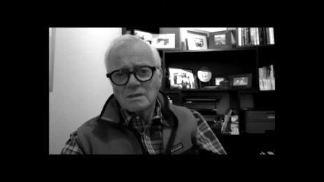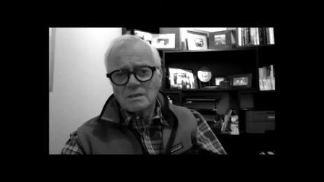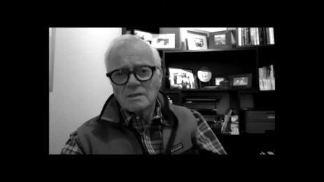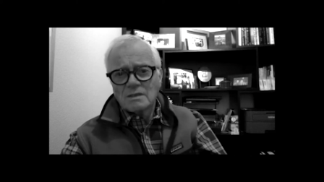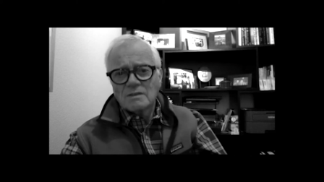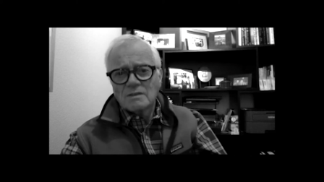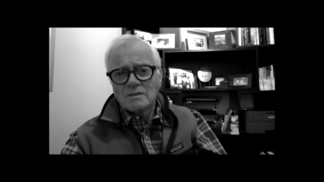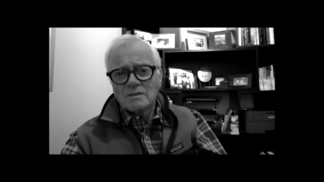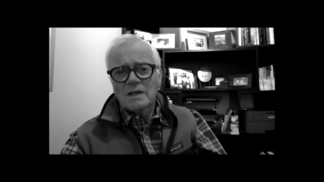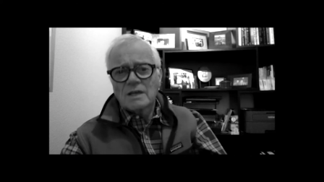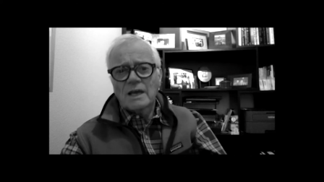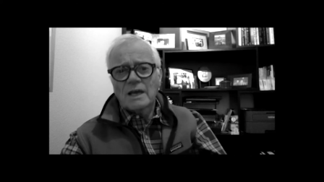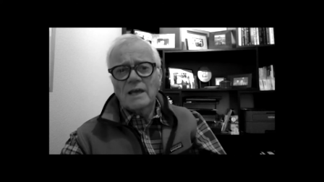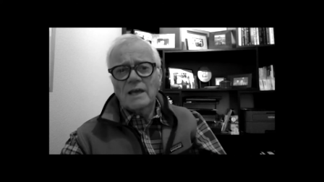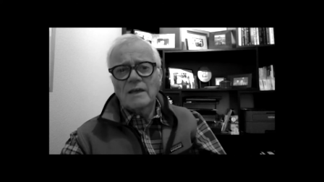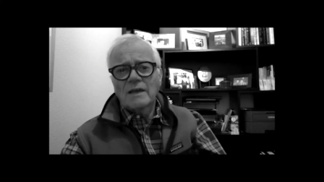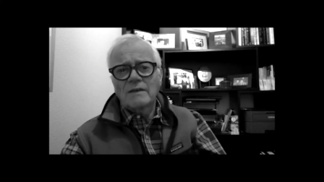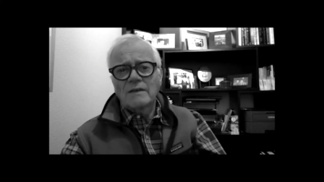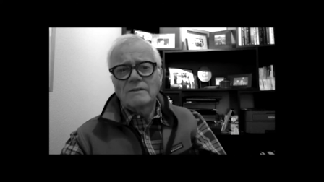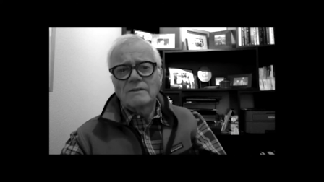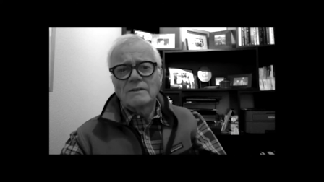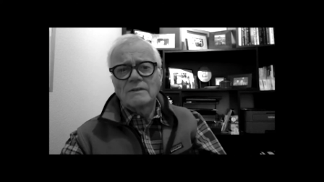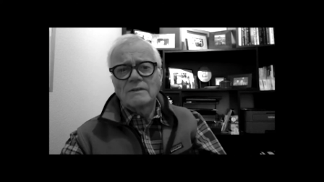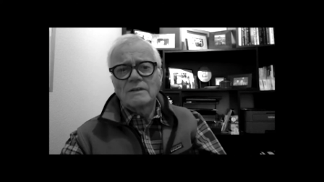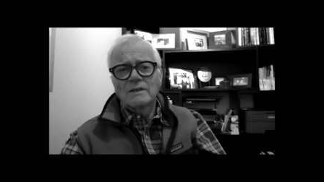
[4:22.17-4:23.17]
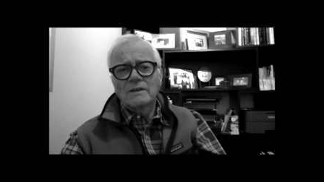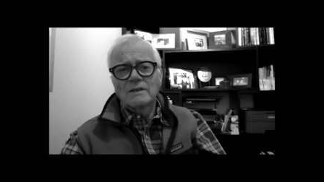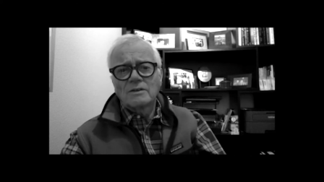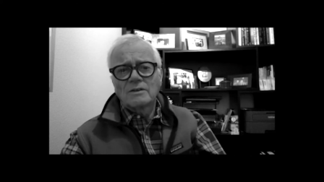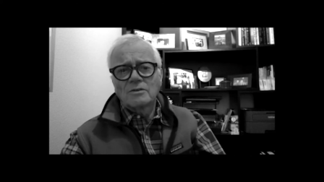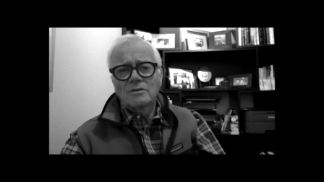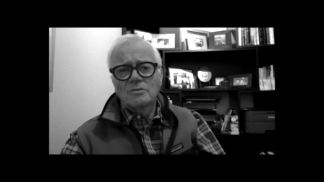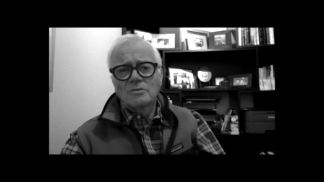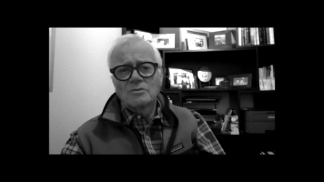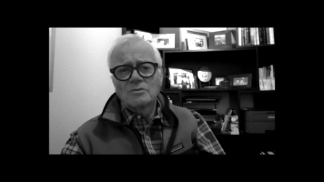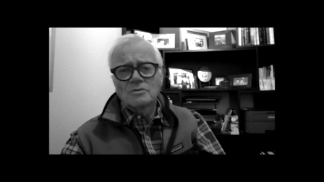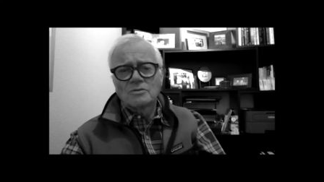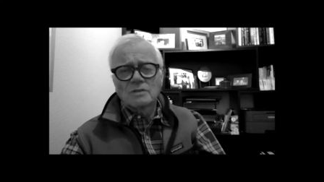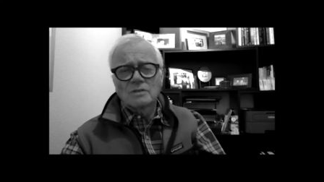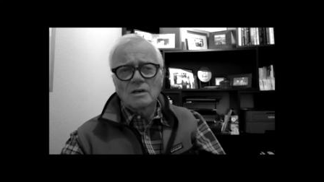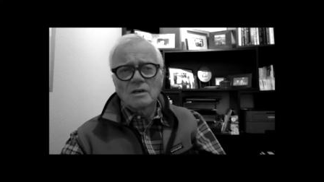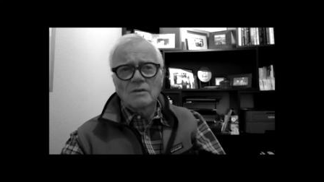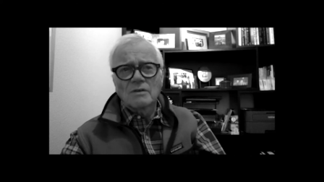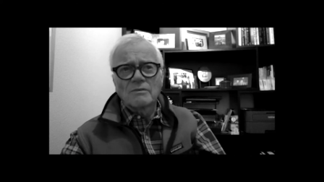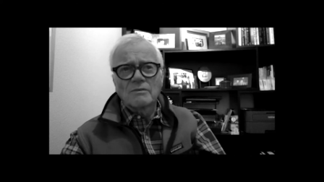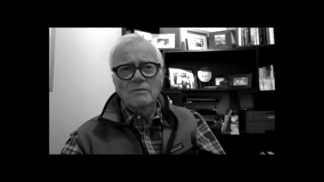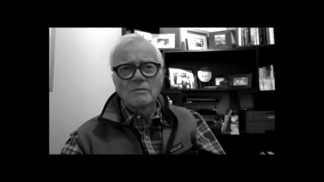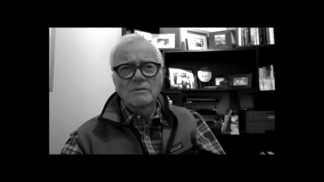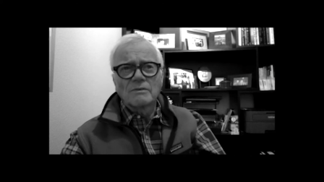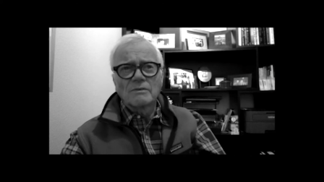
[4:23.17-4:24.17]
Okay. Today you use
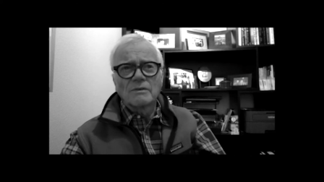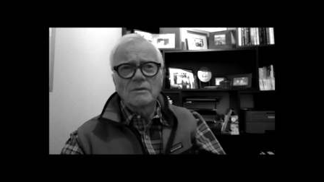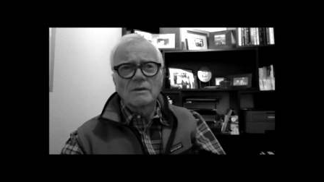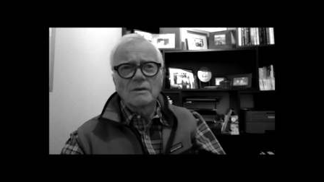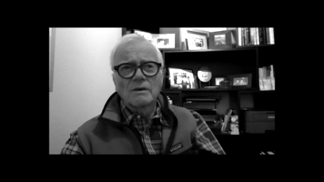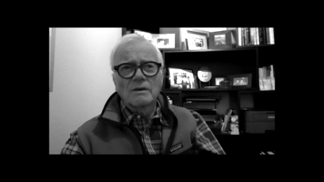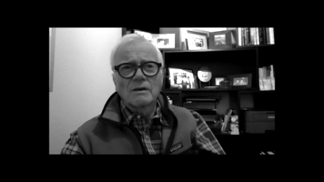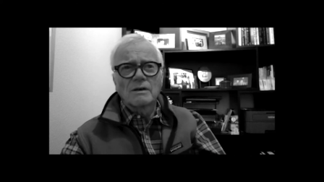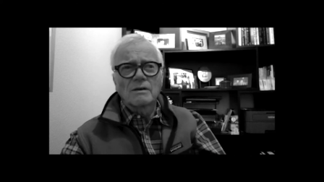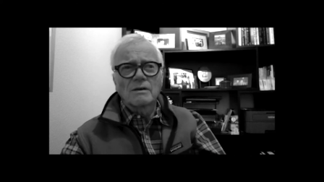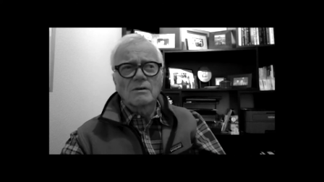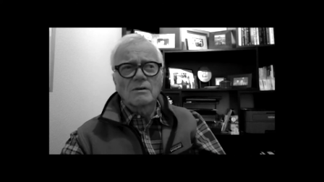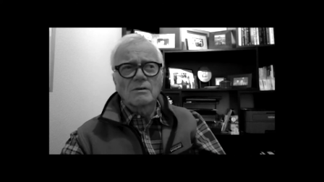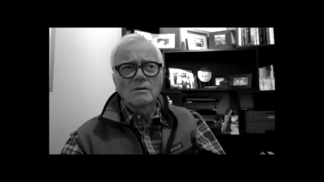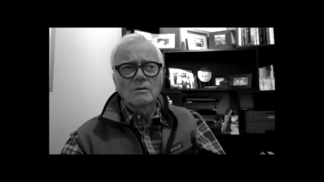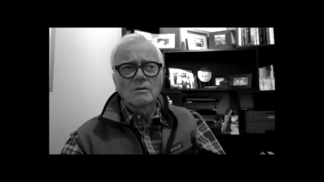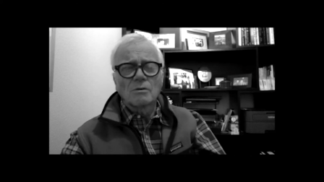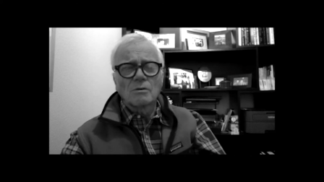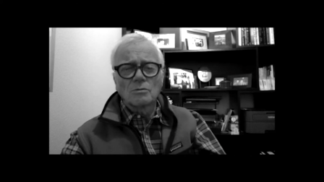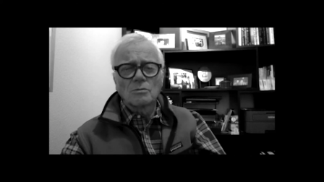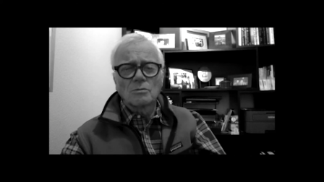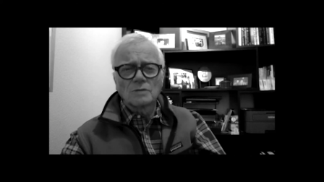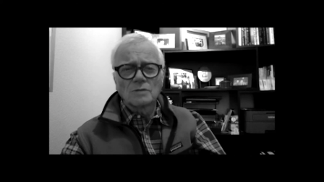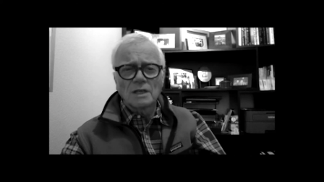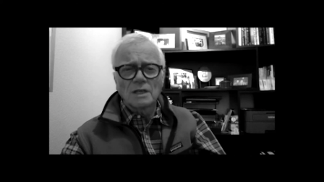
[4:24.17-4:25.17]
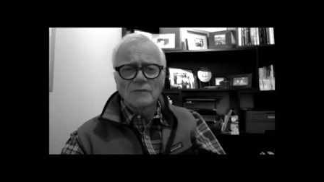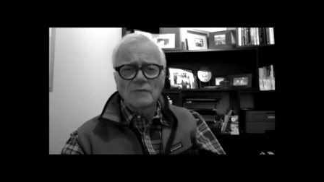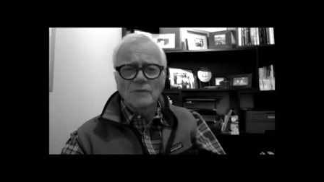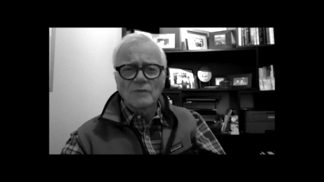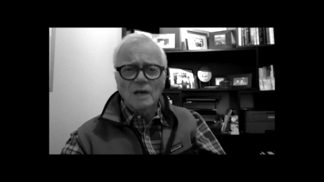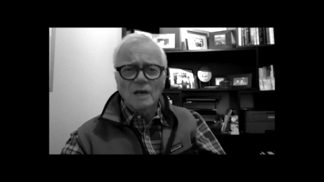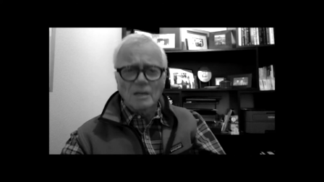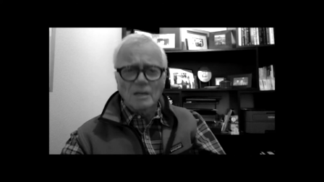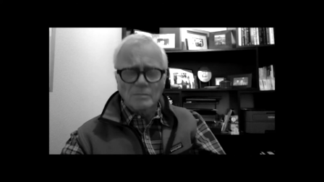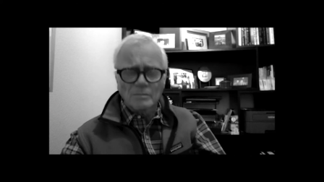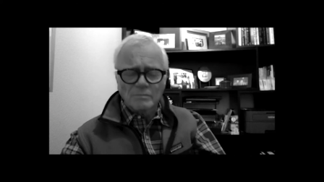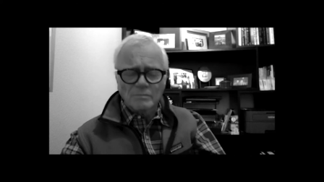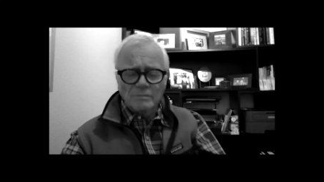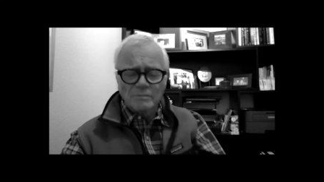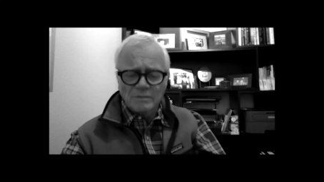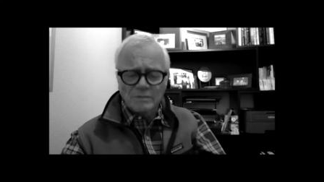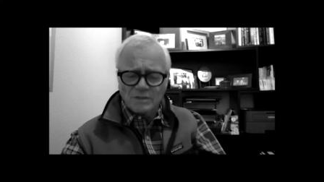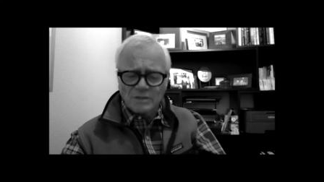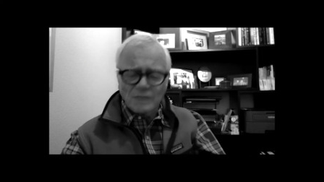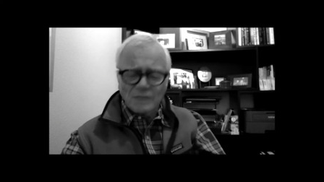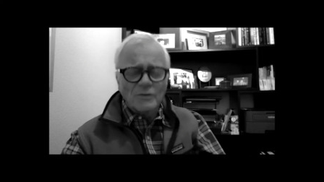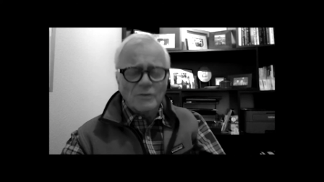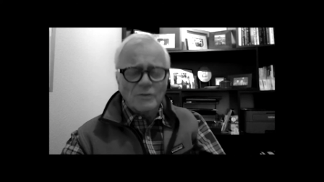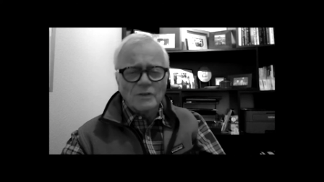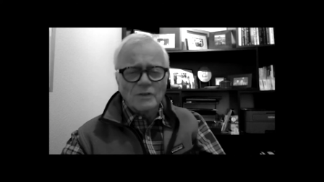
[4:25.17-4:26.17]
uh, uh, gold leaf on them,
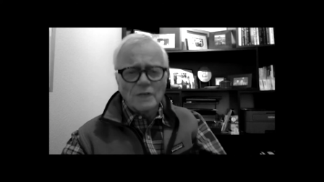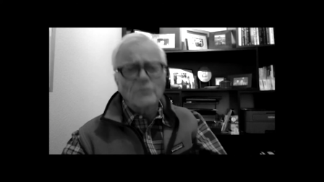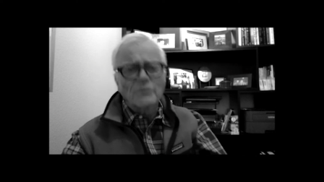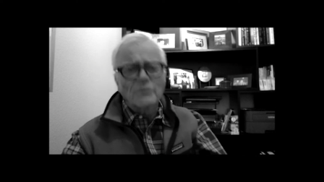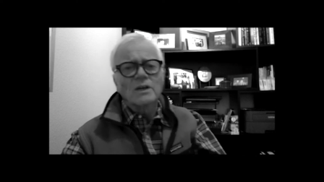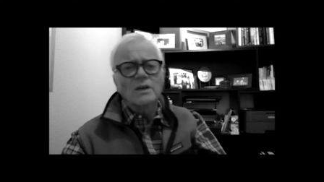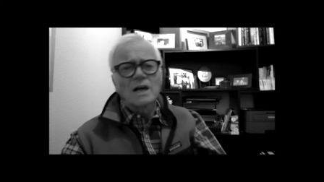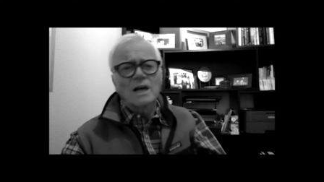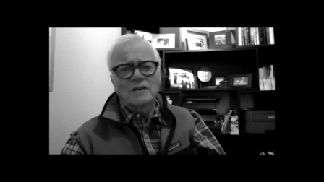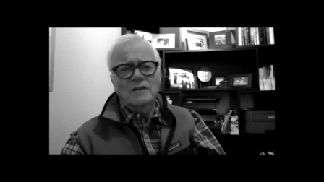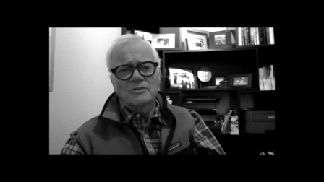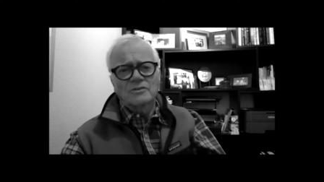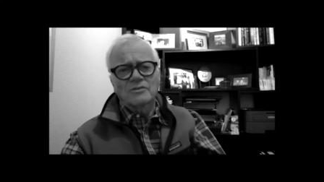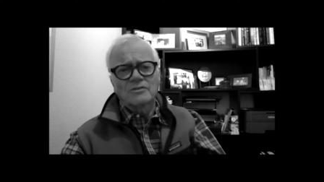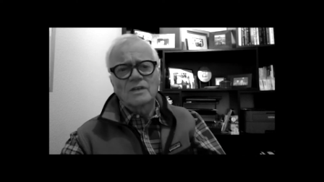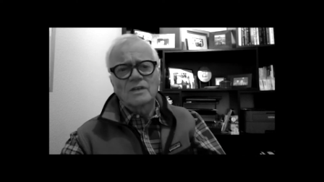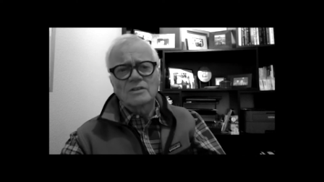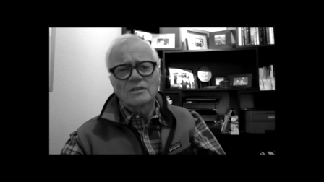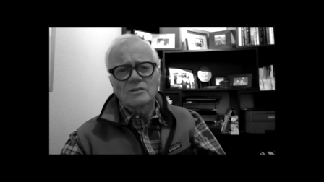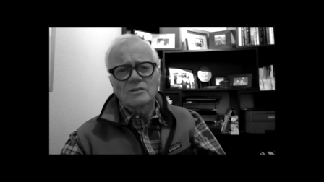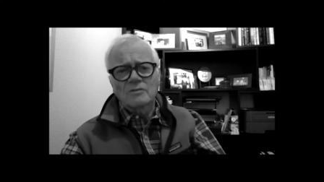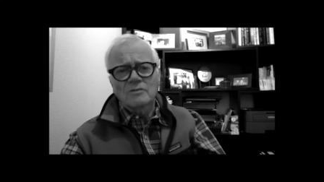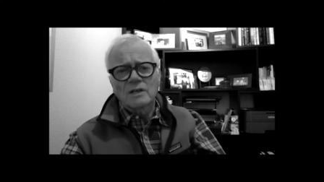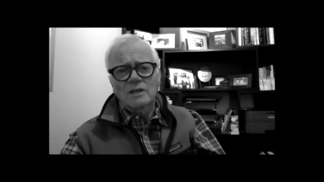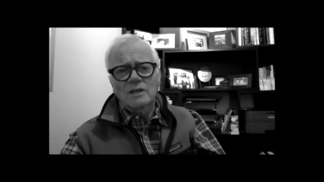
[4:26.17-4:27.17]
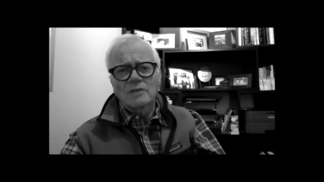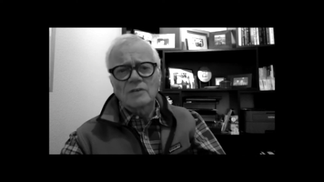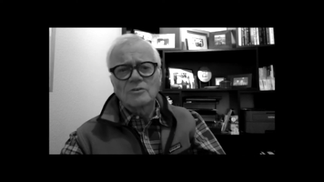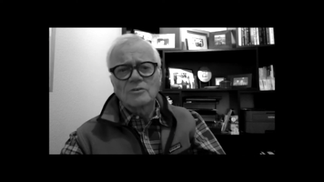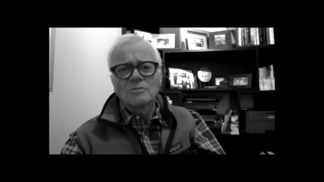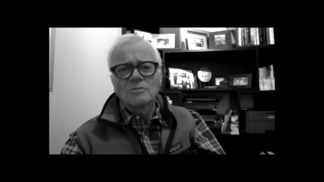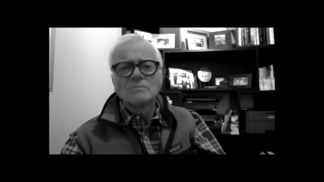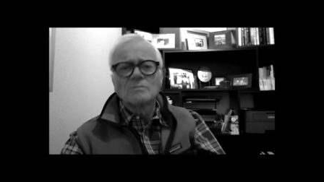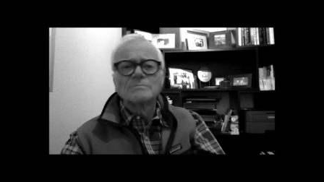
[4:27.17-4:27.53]
but different different kinds of things they try to do.